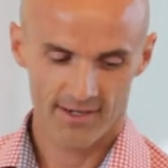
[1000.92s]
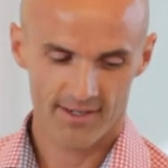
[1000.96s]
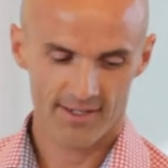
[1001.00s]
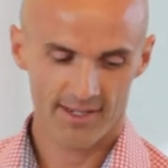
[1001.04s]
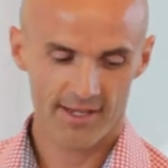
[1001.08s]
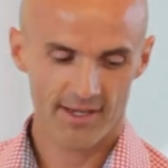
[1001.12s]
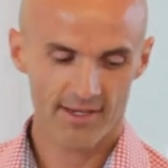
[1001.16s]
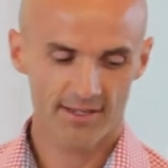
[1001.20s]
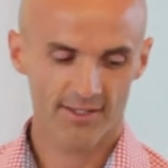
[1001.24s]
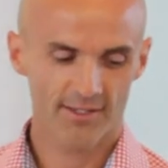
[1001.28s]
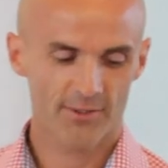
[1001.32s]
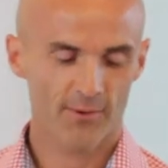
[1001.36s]

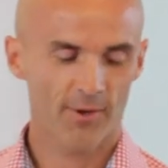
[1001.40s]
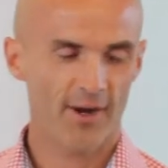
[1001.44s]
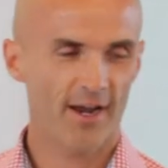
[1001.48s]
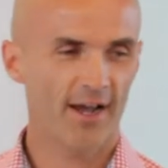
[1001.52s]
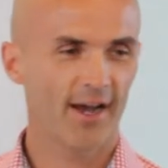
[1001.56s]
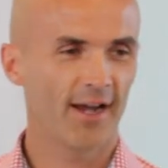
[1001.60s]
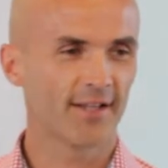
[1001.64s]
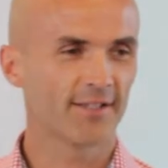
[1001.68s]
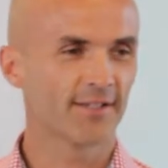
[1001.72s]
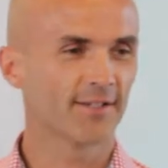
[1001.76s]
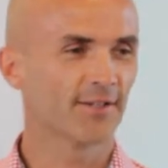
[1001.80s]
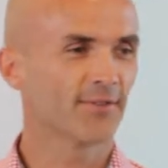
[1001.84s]
Again, it's quite
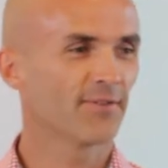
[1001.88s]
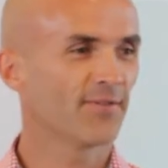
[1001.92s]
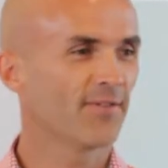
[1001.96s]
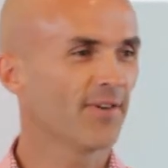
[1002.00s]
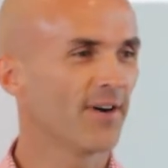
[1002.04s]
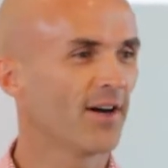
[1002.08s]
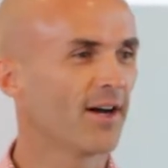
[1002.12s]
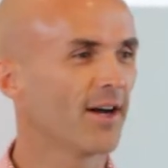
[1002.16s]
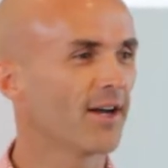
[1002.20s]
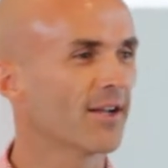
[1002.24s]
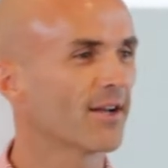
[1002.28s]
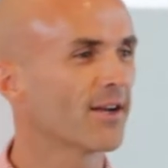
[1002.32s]
hard to
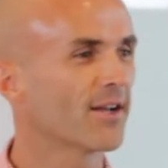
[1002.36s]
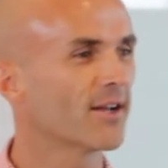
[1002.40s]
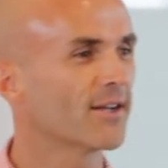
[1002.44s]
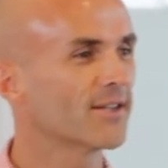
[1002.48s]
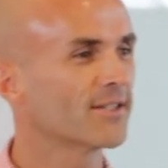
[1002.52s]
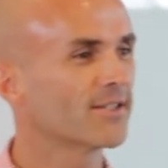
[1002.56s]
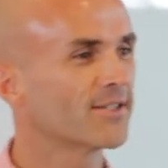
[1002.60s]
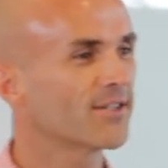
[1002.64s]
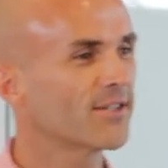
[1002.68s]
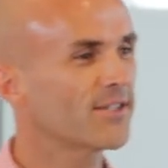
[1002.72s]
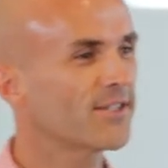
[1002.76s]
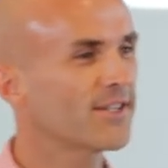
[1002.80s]
define. Like,
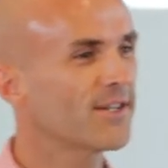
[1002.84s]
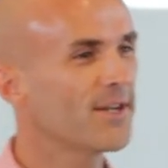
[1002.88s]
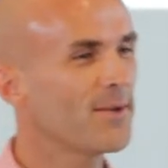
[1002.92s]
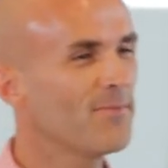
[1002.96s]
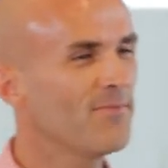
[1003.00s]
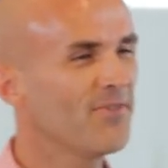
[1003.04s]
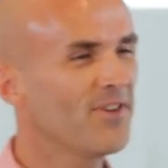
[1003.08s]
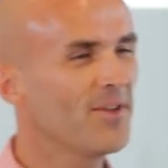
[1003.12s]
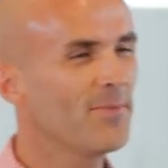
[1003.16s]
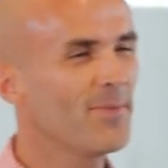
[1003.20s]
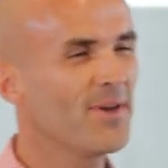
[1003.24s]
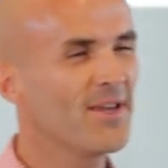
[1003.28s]
is this
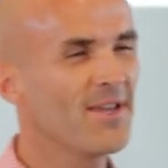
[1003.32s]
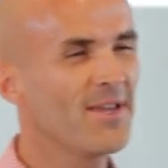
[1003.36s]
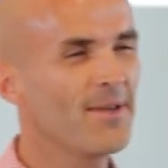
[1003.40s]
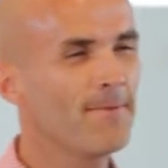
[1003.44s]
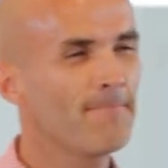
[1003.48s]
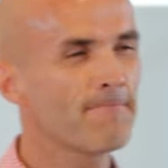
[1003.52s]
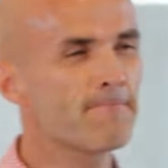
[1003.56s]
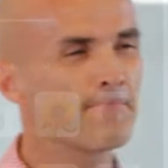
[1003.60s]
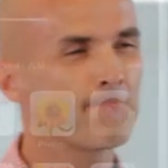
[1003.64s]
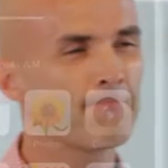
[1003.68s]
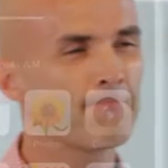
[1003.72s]
an MVP?